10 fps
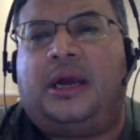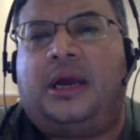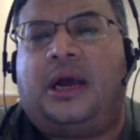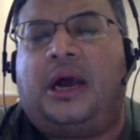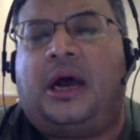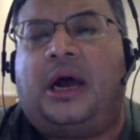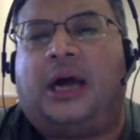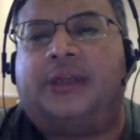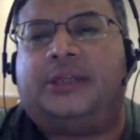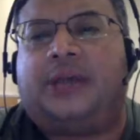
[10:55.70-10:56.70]

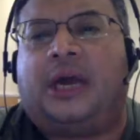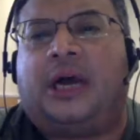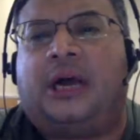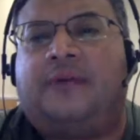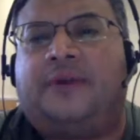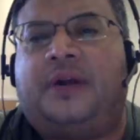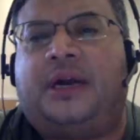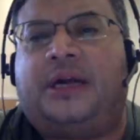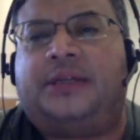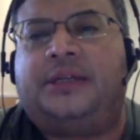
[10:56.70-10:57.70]
hot, ah for
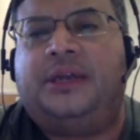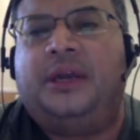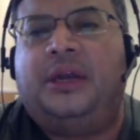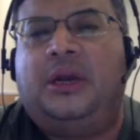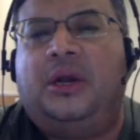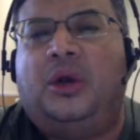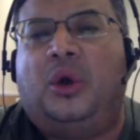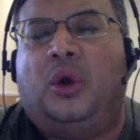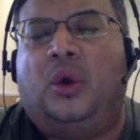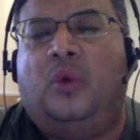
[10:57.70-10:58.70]
hot,
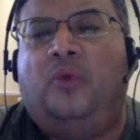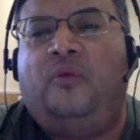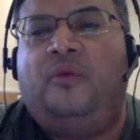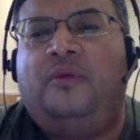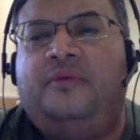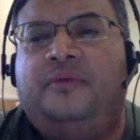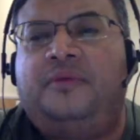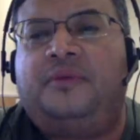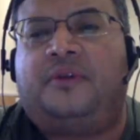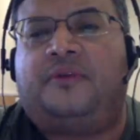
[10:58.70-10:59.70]
o
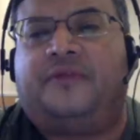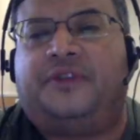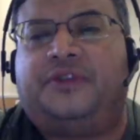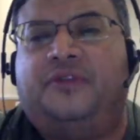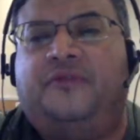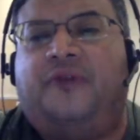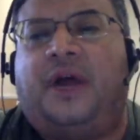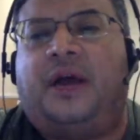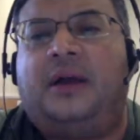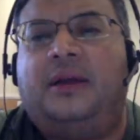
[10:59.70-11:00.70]
or for
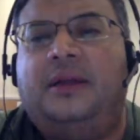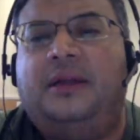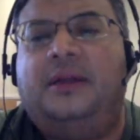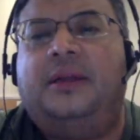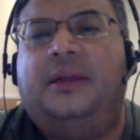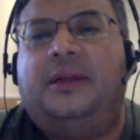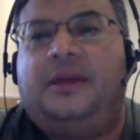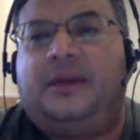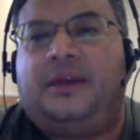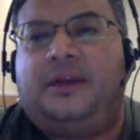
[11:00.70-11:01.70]
sofa,
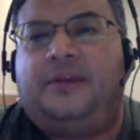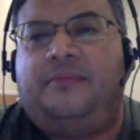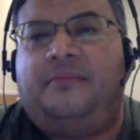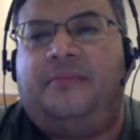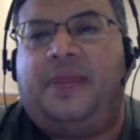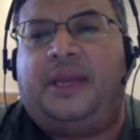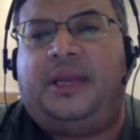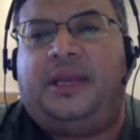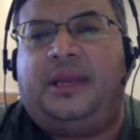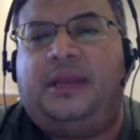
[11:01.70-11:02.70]

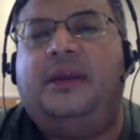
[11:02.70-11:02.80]
many,